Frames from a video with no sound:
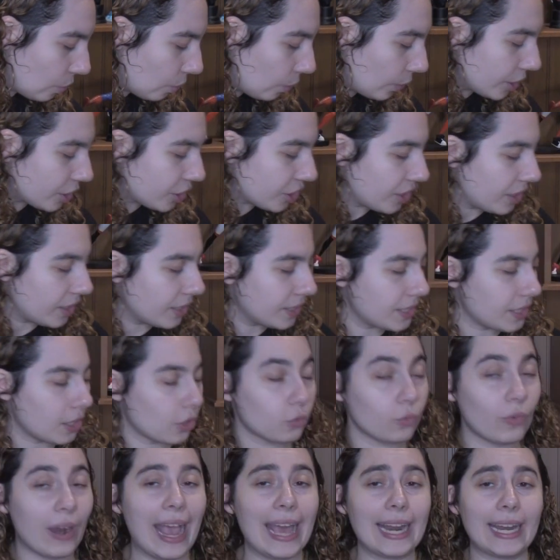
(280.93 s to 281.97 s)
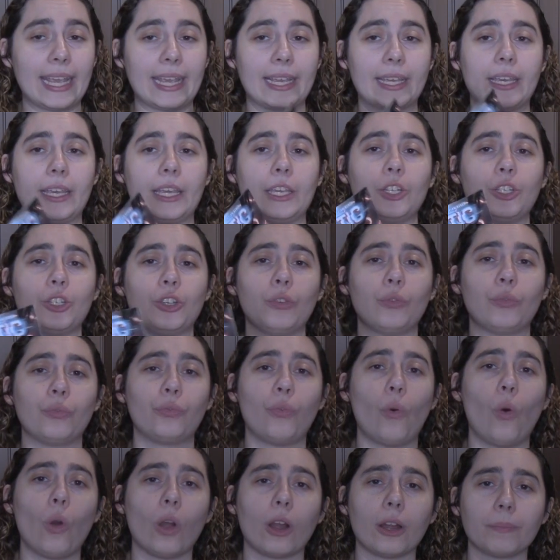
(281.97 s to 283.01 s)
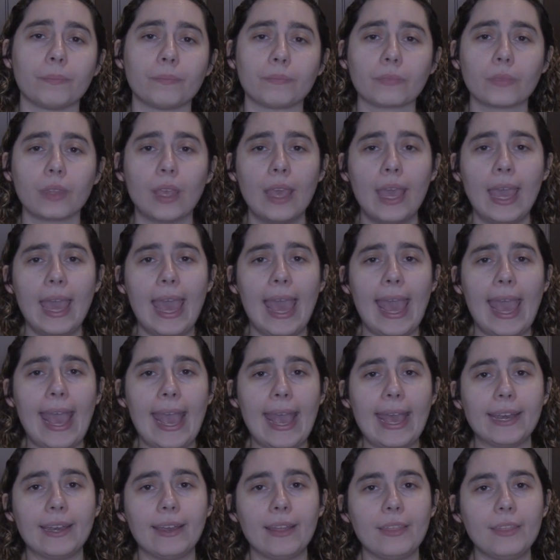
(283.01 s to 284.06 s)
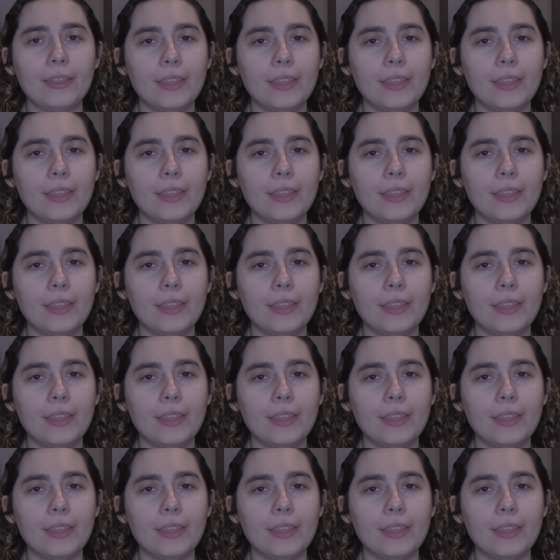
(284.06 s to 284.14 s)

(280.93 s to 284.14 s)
which is E-ratic, issue 4. And